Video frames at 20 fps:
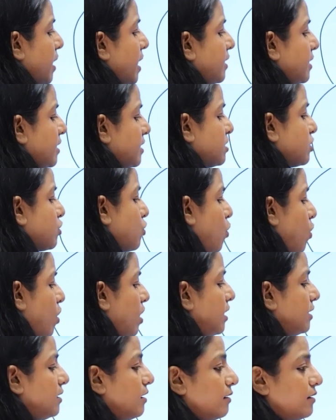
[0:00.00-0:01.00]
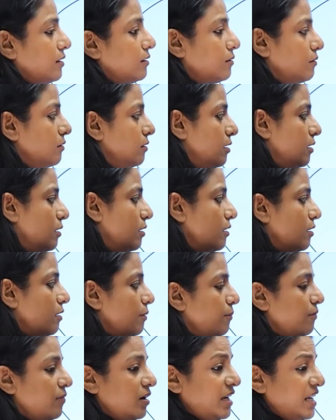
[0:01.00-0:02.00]
part is called the
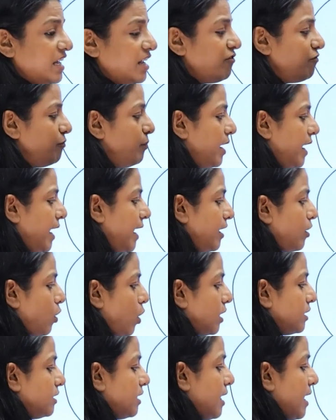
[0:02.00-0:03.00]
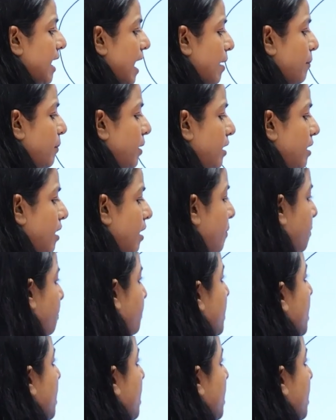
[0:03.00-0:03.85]
leaf blade or the lamina.